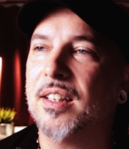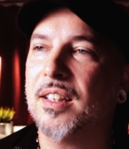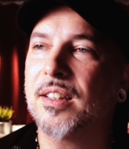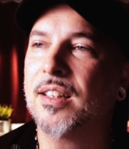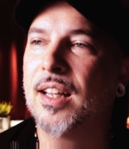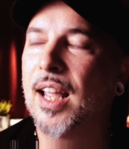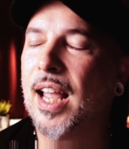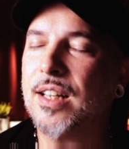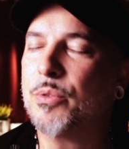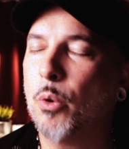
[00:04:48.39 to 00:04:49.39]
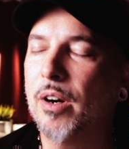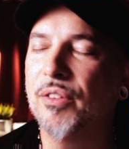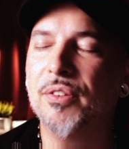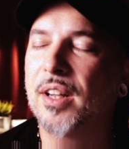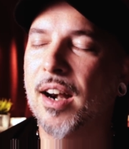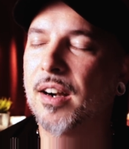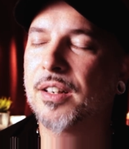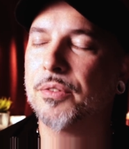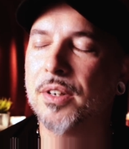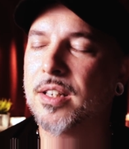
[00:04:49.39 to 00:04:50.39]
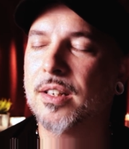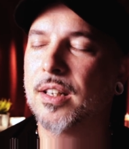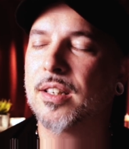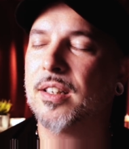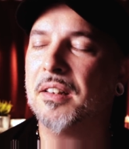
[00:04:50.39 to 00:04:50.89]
and it has wonderful characteristics,